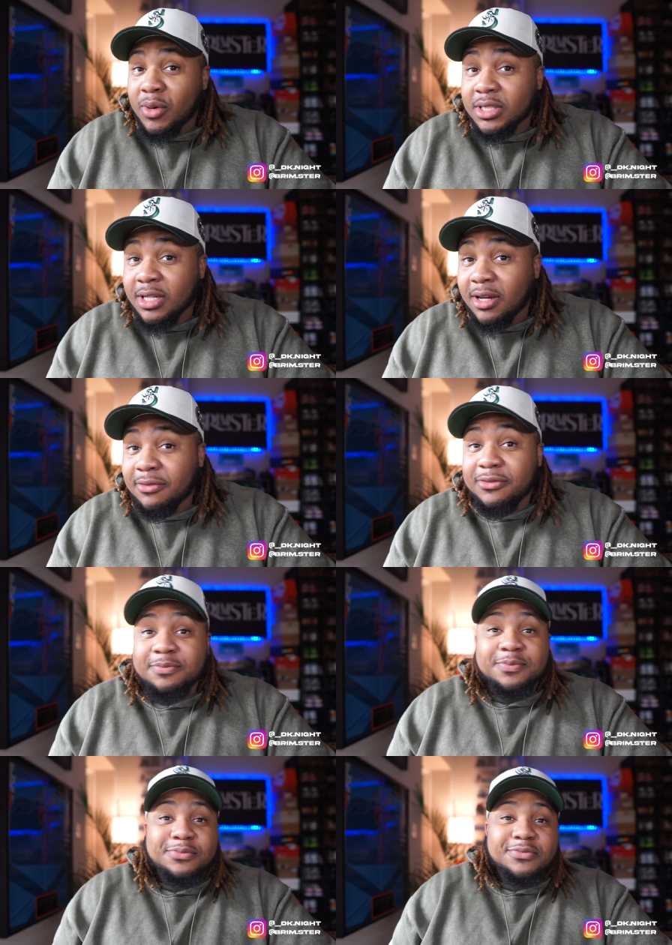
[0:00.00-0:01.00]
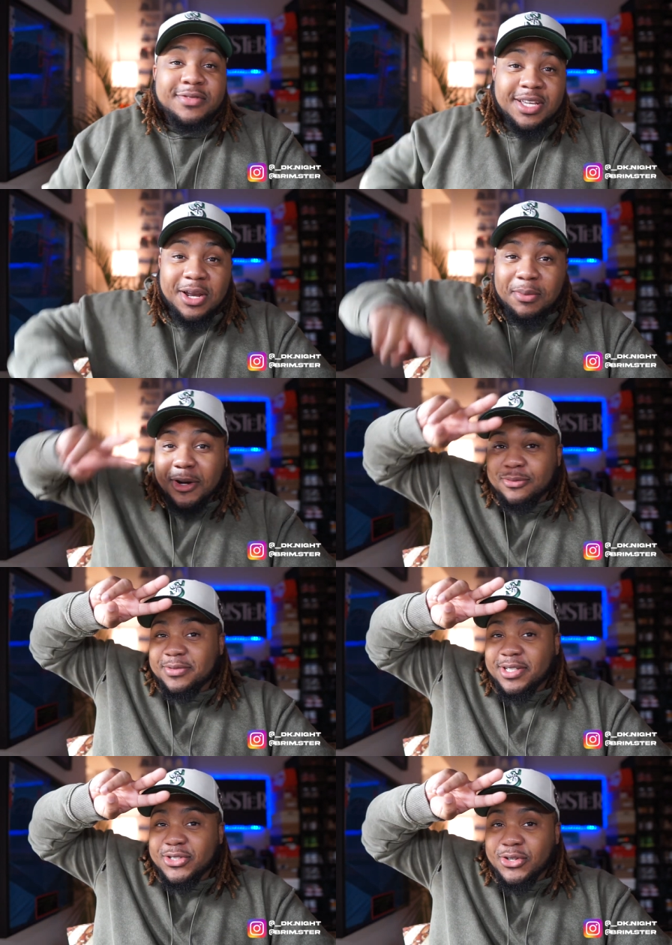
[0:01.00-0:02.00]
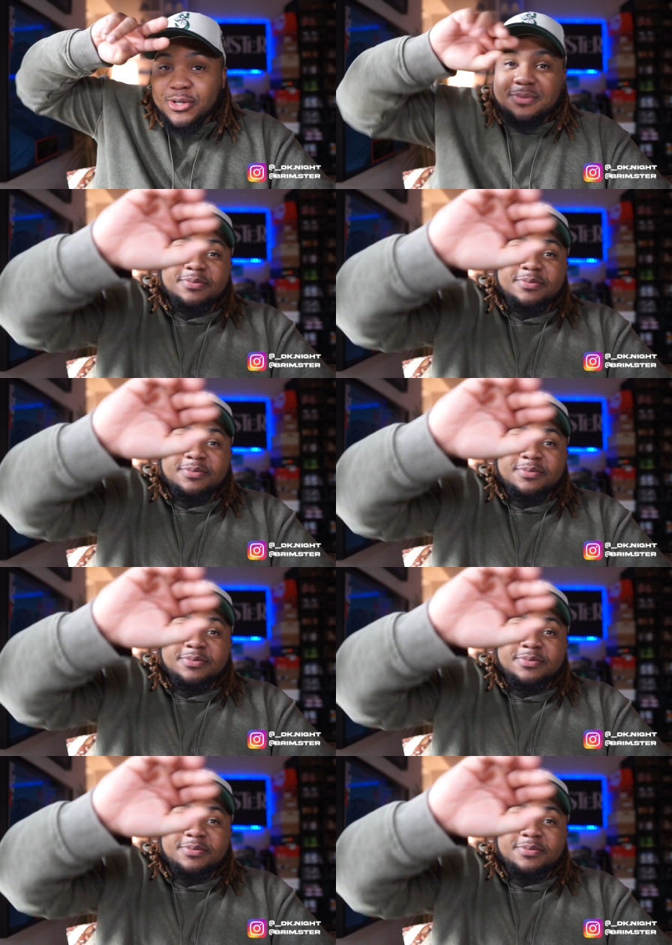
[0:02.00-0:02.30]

Much love. And I'm out. Yes, sir.